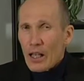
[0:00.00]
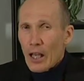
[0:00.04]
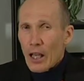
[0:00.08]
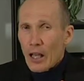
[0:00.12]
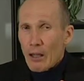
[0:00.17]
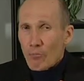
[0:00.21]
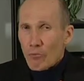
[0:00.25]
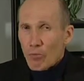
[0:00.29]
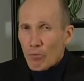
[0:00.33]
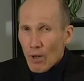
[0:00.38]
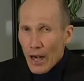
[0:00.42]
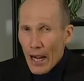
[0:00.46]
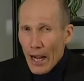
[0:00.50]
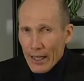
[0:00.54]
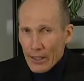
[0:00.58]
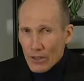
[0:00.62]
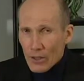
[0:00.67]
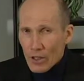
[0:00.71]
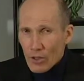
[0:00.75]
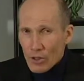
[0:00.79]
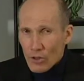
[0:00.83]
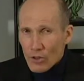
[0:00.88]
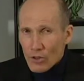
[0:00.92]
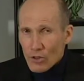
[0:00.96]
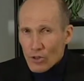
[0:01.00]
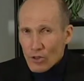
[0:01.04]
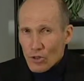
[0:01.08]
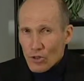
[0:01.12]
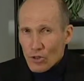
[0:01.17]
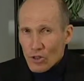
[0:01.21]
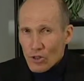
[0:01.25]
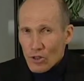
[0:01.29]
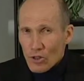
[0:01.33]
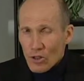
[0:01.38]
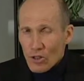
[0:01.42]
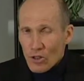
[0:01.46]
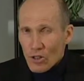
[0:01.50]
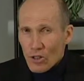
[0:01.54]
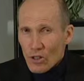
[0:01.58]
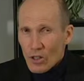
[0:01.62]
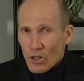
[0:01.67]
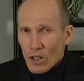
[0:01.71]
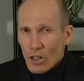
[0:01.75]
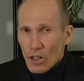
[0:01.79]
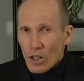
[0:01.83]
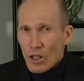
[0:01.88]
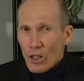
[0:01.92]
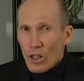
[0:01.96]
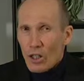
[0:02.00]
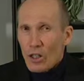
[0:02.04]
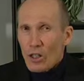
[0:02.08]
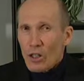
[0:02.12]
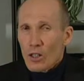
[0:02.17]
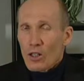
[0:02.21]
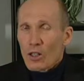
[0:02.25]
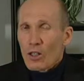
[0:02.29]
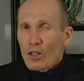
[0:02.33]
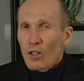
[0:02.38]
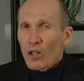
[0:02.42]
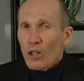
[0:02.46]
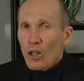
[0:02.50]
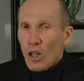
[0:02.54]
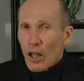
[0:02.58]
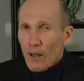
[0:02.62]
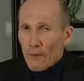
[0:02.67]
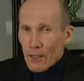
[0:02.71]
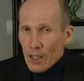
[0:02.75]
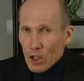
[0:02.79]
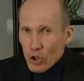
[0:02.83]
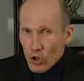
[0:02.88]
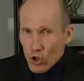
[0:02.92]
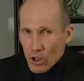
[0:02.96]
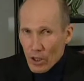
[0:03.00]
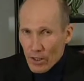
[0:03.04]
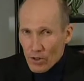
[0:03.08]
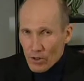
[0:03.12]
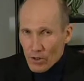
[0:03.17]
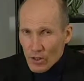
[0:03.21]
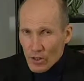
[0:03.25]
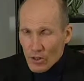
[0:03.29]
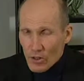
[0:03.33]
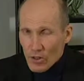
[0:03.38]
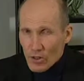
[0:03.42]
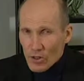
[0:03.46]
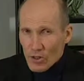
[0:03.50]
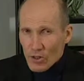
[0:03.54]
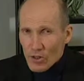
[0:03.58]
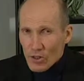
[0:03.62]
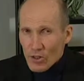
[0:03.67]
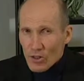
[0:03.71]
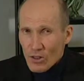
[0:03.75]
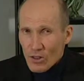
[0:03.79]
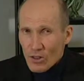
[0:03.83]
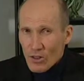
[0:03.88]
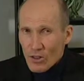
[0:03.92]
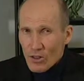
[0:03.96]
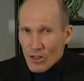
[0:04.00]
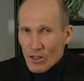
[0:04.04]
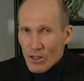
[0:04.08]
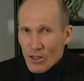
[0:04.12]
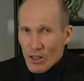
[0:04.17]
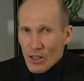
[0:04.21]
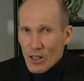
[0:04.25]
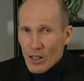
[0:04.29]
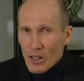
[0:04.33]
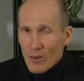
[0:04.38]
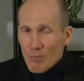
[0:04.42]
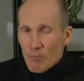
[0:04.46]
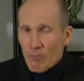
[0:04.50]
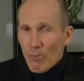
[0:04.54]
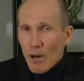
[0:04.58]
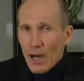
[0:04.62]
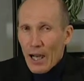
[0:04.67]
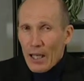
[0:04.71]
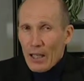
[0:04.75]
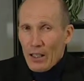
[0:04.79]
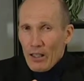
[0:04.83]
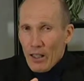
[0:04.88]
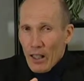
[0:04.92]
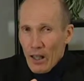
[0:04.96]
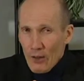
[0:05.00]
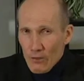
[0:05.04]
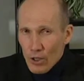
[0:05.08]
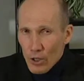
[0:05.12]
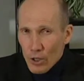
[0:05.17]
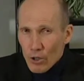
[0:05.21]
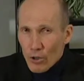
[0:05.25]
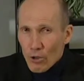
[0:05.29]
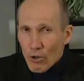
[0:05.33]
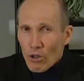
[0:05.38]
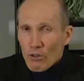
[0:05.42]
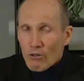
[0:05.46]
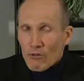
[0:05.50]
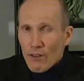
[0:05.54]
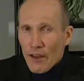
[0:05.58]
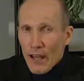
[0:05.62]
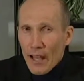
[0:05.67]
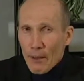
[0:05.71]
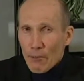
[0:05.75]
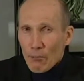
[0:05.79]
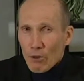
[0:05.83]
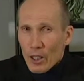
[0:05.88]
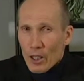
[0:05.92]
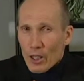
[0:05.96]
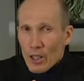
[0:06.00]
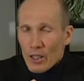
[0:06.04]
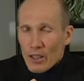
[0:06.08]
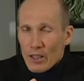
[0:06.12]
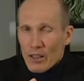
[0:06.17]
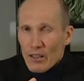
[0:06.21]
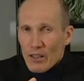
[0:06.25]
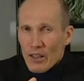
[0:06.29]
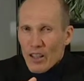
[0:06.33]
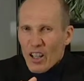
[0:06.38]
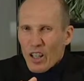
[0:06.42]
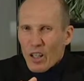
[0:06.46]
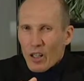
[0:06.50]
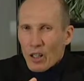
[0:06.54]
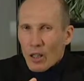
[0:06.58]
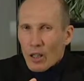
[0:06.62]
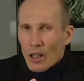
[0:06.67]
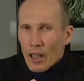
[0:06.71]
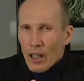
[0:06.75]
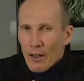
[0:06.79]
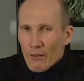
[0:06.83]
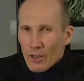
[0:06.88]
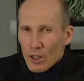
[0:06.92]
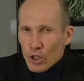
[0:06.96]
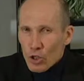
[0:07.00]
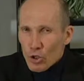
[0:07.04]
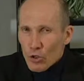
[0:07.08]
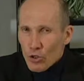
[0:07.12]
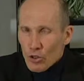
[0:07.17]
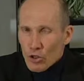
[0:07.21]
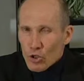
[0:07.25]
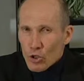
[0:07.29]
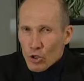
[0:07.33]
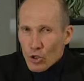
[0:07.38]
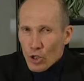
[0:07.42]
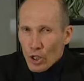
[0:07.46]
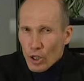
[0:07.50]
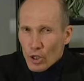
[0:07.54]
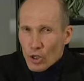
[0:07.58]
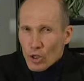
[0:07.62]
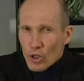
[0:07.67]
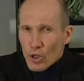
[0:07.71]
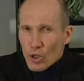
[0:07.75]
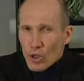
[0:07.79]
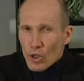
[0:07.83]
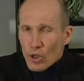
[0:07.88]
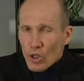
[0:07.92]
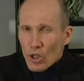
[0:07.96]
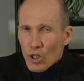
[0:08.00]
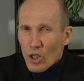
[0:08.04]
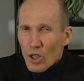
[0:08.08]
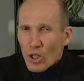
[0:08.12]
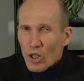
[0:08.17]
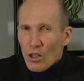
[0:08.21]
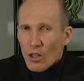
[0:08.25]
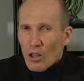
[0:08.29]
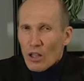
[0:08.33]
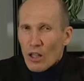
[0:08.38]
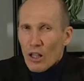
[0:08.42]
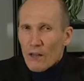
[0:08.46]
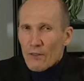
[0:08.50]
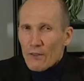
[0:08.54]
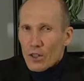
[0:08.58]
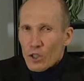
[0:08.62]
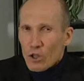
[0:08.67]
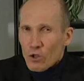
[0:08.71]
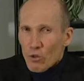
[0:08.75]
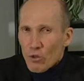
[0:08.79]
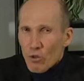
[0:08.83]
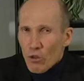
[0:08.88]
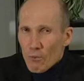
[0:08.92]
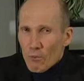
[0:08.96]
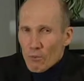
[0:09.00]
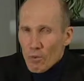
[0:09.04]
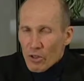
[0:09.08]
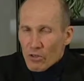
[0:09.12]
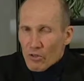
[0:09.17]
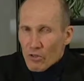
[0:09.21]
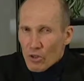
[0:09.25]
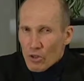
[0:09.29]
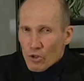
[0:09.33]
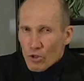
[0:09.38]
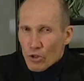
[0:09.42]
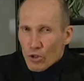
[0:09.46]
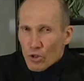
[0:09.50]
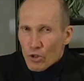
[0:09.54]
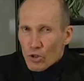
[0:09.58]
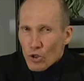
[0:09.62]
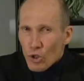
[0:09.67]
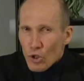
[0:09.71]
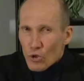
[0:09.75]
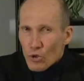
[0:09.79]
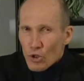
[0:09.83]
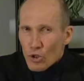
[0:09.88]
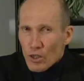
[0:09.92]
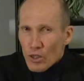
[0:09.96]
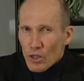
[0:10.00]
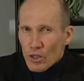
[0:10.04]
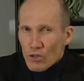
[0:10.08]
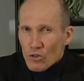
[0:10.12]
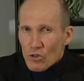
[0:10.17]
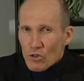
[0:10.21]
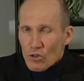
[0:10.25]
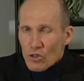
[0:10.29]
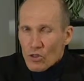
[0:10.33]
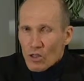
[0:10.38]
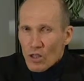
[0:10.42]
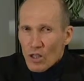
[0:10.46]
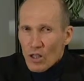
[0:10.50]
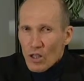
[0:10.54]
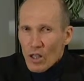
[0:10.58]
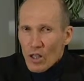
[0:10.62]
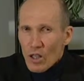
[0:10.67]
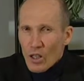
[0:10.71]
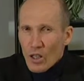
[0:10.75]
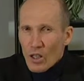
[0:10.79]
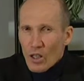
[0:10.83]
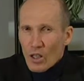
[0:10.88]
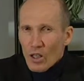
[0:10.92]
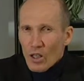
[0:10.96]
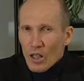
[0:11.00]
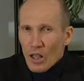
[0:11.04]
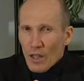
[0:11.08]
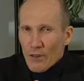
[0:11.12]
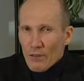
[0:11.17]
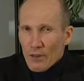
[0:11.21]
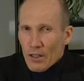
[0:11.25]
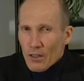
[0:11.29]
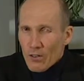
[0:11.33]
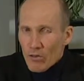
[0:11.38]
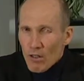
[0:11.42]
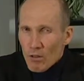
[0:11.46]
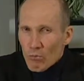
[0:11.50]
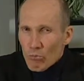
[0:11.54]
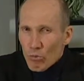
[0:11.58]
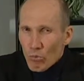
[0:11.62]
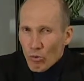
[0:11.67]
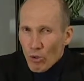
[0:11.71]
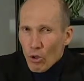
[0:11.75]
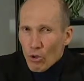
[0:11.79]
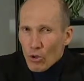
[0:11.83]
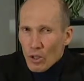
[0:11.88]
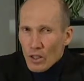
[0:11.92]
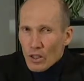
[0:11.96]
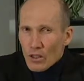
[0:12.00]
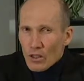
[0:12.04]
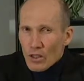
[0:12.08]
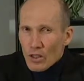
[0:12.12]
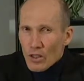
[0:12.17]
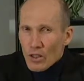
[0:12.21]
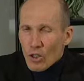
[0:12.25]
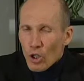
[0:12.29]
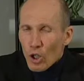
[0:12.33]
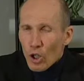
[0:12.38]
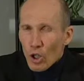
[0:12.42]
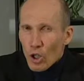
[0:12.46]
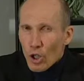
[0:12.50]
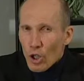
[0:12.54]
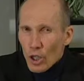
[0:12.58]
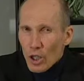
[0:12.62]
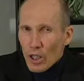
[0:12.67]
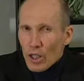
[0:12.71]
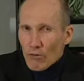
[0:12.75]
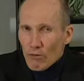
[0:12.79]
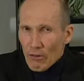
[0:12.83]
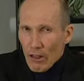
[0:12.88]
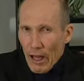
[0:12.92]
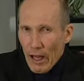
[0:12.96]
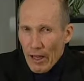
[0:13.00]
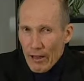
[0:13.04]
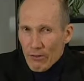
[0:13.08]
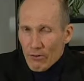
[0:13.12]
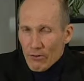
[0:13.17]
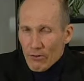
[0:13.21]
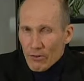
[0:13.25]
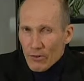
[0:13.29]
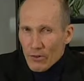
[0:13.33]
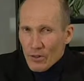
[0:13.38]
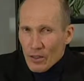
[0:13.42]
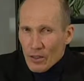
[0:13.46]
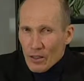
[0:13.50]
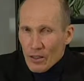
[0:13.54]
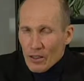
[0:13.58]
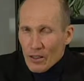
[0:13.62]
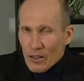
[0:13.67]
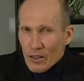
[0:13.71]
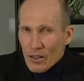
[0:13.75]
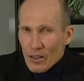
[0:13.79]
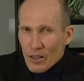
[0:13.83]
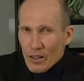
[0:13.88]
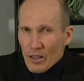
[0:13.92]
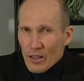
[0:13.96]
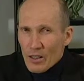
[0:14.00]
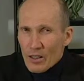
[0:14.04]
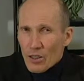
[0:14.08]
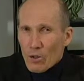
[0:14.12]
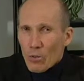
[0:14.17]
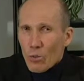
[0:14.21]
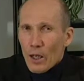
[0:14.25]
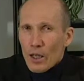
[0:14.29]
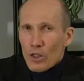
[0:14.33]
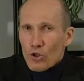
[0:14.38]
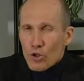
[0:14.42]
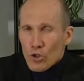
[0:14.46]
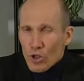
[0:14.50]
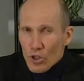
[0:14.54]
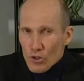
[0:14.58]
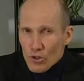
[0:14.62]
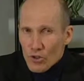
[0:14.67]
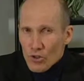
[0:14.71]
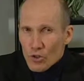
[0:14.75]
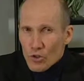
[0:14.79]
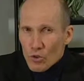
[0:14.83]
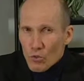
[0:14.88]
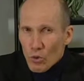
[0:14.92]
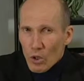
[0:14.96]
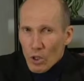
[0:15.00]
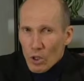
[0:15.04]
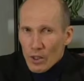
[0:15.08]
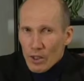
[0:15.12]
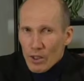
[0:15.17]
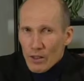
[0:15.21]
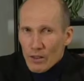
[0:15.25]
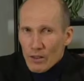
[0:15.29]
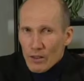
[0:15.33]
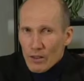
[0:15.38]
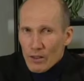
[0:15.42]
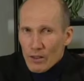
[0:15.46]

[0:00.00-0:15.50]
And practice loving Jesus by loving your family, loving your church, loving your business associates, loving the broken, hurting life the way Jesus would.